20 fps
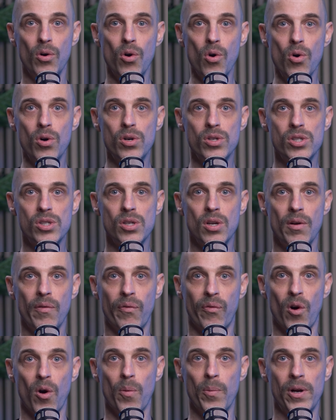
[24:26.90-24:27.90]
hooks,
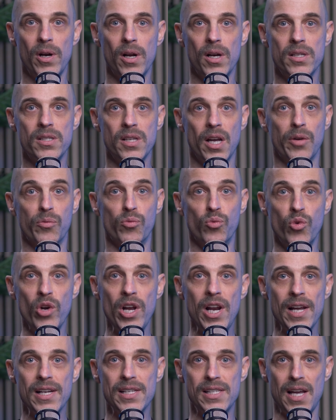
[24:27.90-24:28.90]
formulas, and
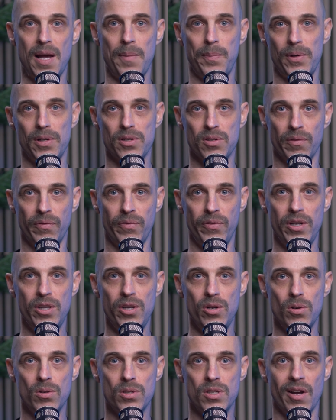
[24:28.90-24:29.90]
real examples of
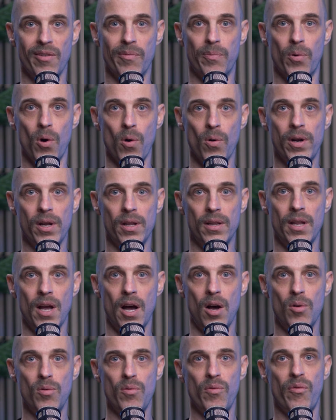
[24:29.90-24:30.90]
videos I've broken
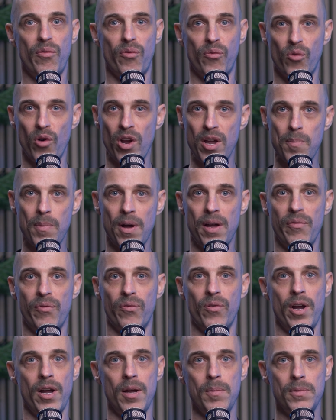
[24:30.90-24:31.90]
down frame by
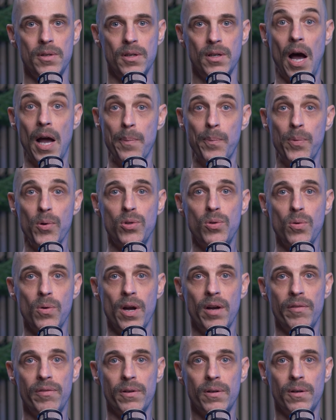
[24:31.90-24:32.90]
frame, I put
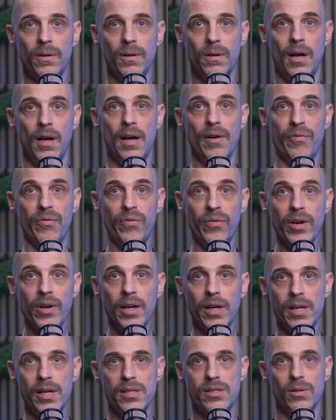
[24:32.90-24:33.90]
together a
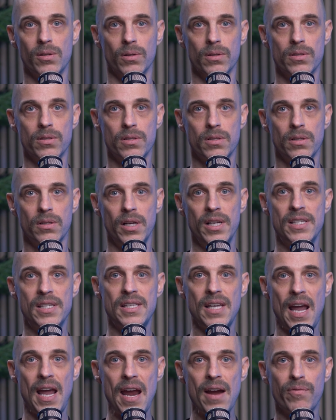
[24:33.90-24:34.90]
free resource. It's
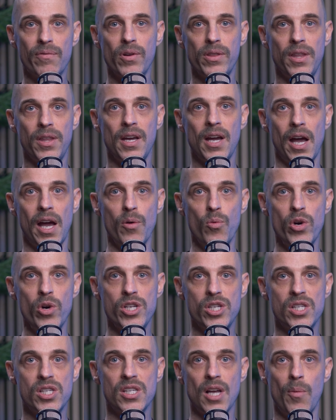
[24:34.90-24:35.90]
everything I wish
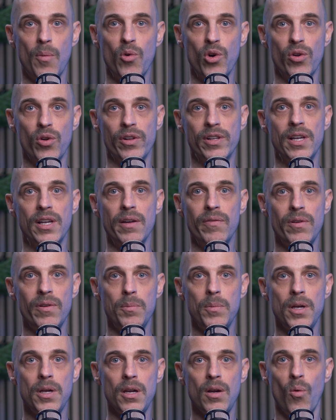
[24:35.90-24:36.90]
someone had given
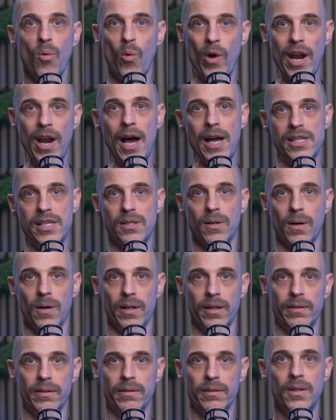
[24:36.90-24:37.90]
me when I
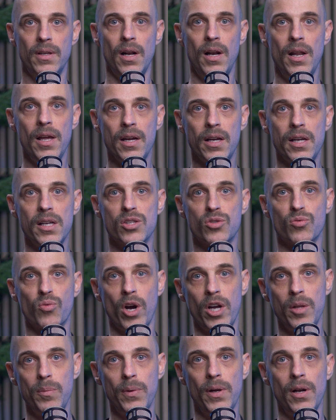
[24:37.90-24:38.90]
started. The link is
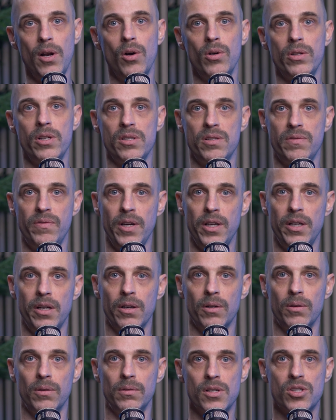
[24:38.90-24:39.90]
right below this
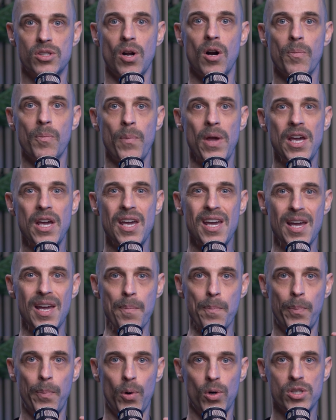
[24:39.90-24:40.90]
video. Start making
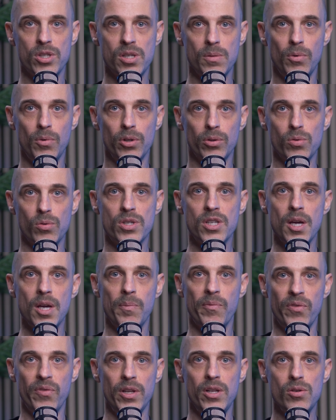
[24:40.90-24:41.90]
impossible to skip
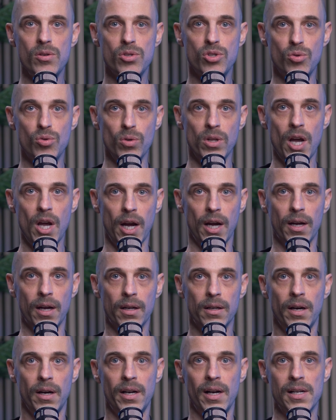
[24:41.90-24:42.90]
videos today,
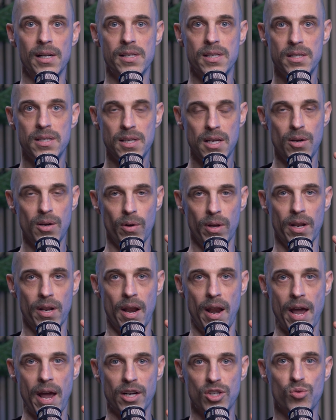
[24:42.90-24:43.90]
and I'll see you in the
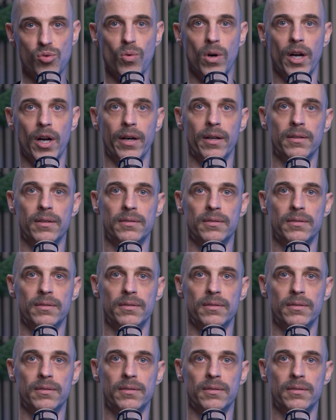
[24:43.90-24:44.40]
next one.